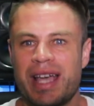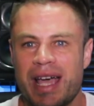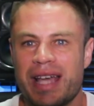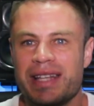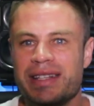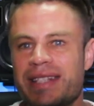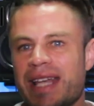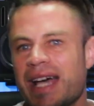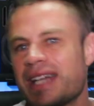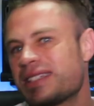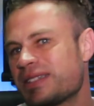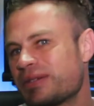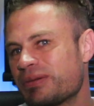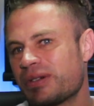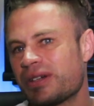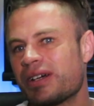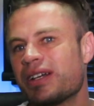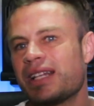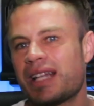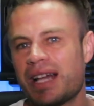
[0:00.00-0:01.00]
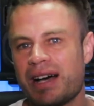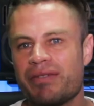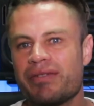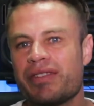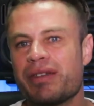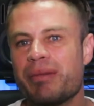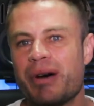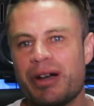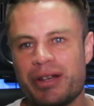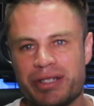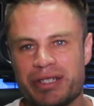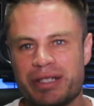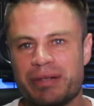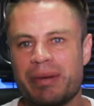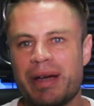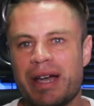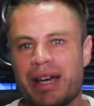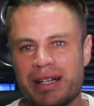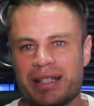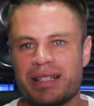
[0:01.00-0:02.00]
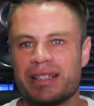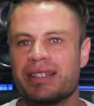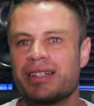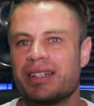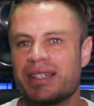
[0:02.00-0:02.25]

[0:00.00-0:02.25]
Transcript: And that's what I love the most about it.